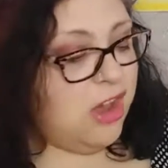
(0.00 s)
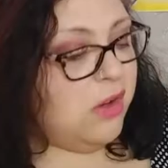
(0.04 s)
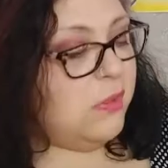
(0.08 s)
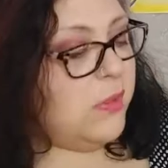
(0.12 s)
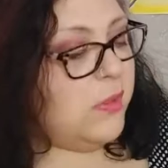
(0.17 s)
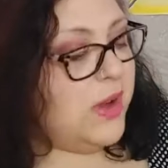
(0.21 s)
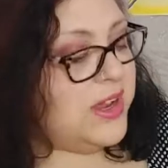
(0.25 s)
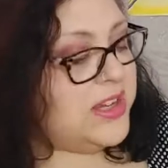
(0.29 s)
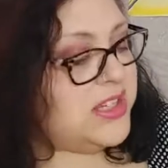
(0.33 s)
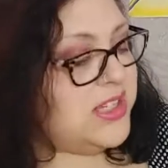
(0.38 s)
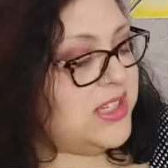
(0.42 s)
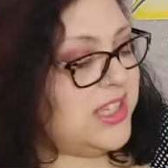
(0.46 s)

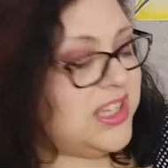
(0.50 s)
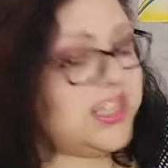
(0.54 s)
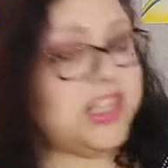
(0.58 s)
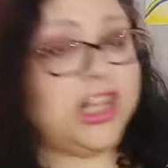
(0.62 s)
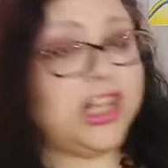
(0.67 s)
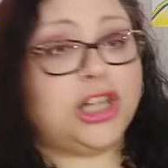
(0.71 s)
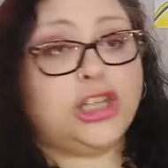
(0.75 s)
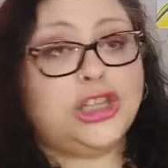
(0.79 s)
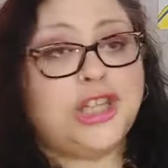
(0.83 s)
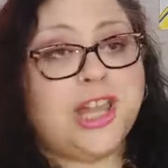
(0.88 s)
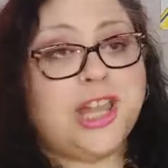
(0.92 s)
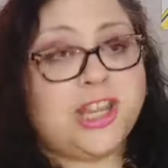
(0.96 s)
was this
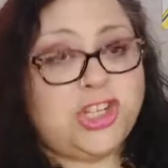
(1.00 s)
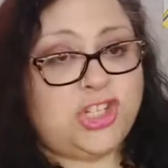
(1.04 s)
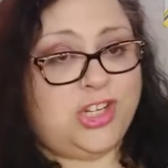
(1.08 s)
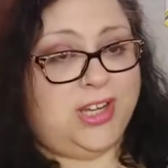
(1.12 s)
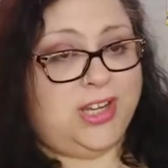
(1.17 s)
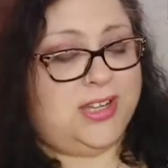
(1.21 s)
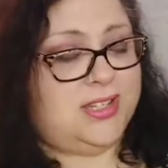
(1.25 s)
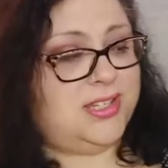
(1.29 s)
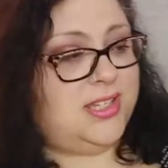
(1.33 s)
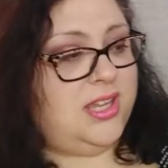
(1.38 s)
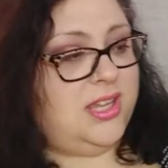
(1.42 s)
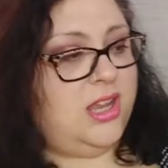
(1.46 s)

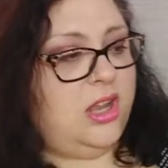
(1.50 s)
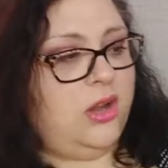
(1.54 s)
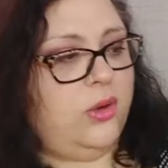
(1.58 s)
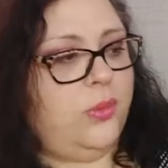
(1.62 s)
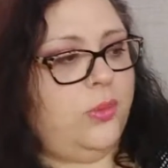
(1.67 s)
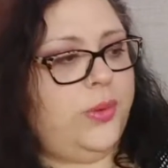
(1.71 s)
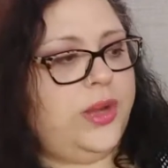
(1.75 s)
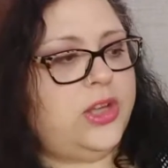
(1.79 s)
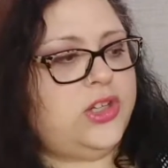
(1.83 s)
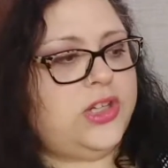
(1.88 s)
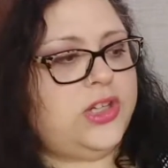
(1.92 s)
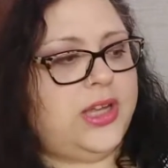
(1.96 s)
Luscious,
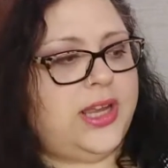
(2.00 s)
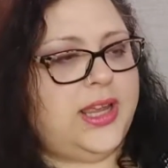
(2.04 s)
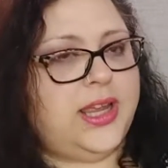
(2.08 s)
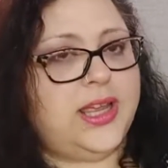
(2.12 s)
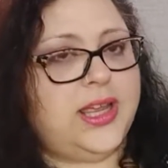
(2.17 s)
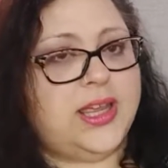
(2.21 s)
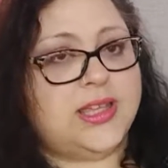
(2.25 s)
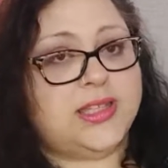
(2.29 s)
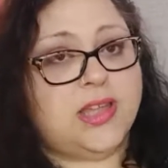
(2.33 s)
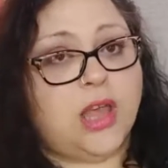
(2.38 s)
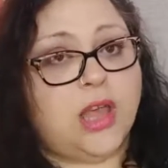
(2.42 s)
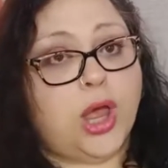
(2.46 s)
which
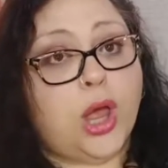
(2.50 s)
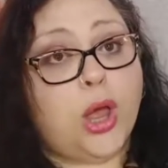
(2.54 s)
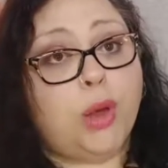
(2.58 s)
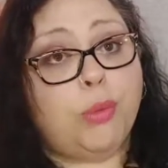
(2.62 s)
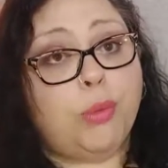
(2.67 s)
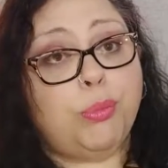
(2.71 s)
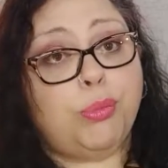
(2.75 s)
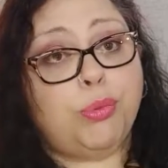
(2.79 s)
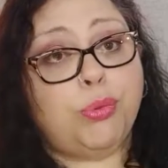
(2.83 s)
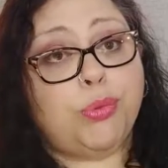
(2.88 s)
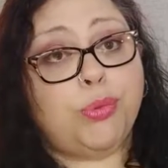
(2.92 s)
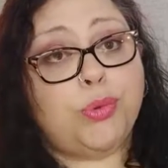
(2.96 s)
is
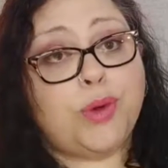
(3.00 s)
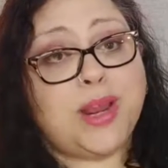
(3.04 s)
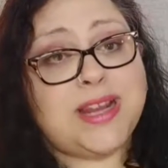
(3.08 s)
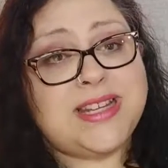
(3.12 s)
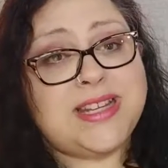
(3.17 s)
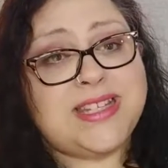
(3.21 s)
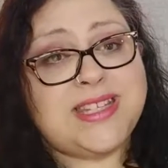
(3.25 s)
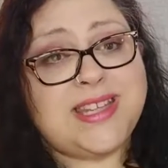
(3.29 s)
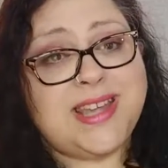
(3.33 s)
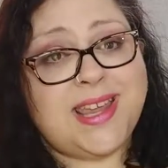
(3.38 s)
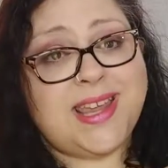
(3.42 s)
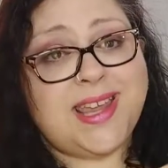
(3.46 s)

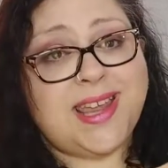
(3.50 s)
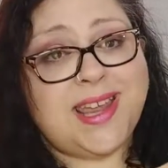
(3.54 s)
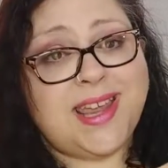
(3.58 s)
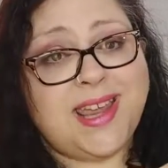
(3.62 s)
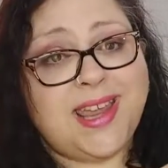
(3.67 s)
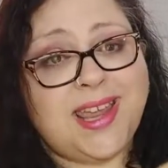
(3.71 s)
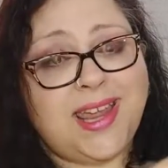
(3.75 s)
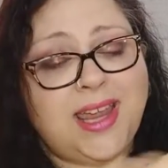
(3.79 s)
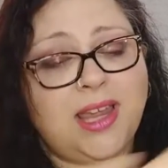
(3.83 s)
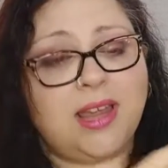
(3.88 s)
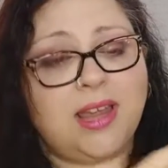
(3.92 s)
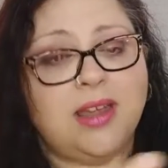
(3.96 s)

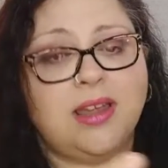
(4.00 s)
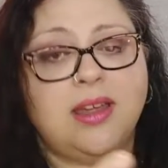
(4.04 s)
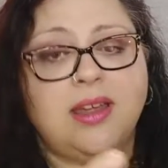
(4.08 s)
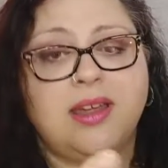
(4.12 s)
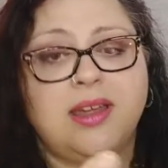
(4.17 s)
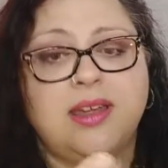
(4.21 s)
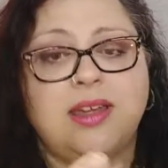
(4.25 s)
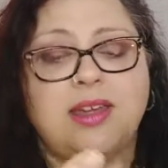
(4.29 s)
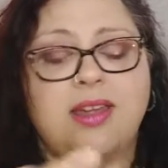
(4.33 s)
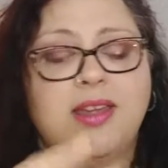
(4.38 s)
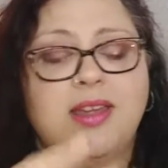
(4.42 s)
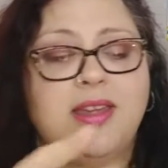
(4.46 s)
pretty.
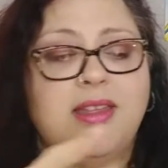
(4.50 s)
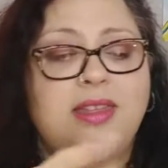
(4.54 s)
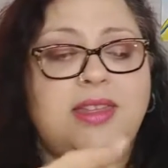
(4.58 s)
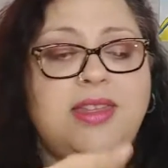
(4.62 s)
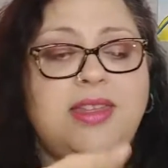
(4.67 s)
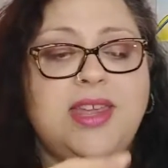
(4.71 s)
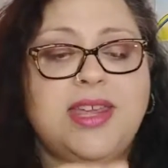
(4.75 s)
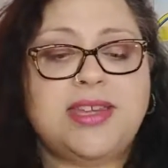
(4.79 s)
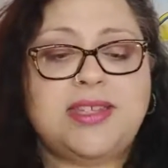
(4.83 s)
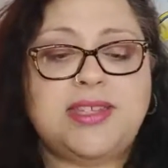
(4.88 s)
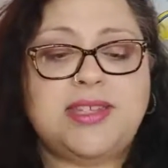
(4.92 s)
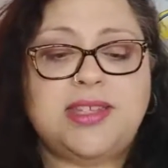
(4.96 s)

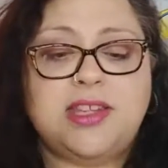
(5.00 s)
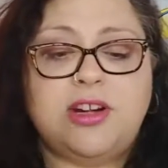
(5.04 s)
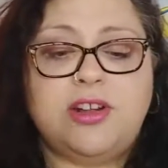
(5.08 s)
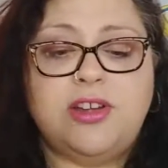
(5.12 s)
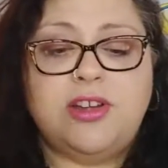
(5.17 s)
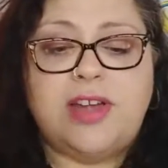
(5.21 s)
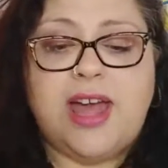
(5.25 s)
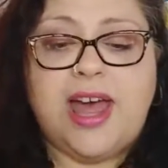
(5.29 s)
This little